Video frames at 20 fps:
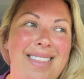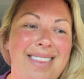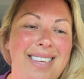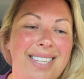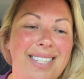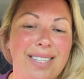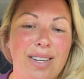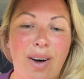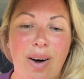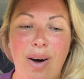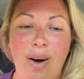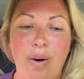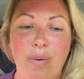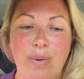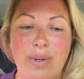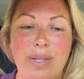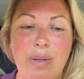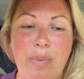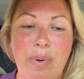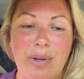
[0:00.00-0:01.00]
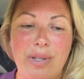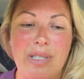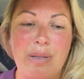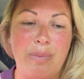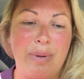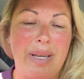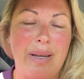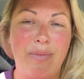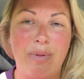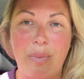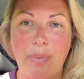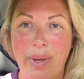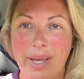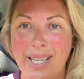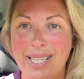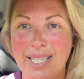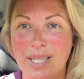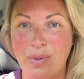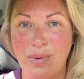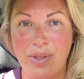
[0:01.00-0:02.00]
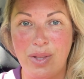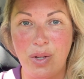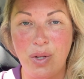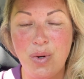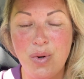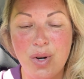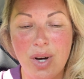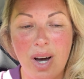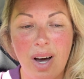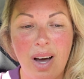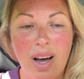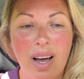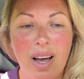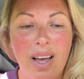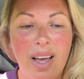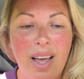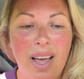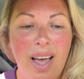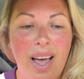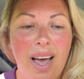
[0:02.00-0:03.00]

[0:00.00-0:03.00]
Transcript: this car was supposed to be replaced with a new car.